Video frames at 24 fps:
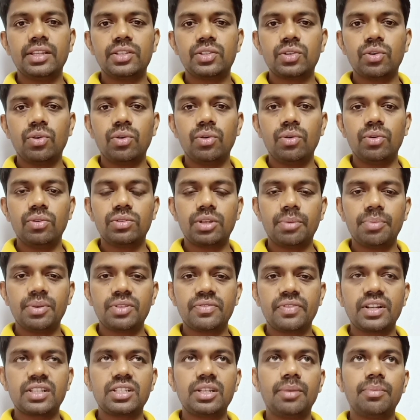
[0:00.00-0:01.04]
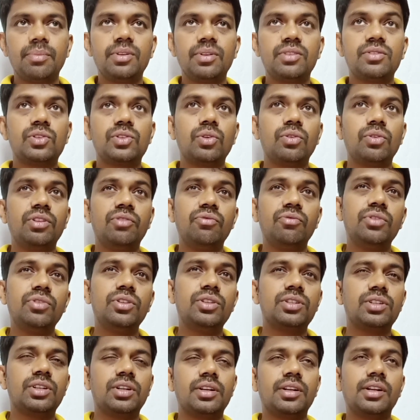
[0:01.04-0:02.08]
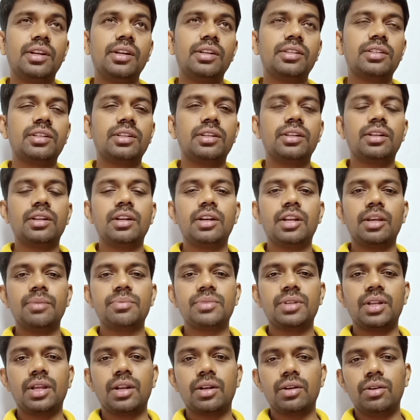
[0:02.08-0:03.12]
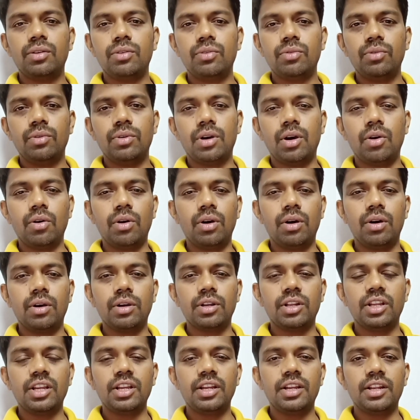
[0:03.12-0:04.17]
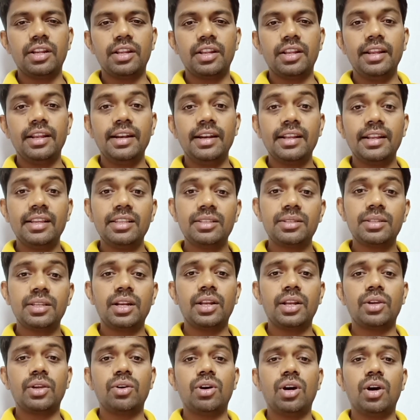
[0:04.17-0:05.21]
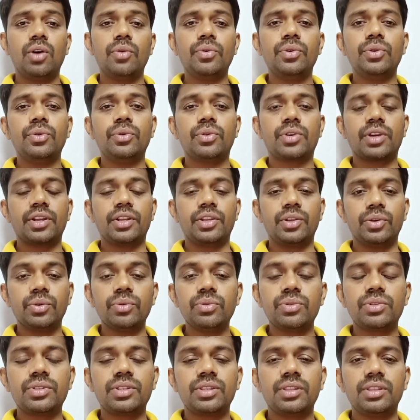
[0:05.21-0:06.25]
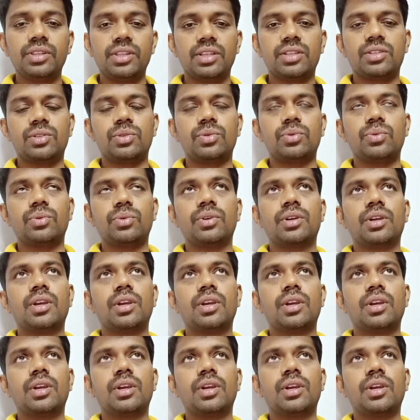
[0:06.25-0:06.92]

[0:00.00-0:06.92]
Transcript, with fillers: So suppose, for example, so in which real real time scenario, how, real time scenario, how you can use these two.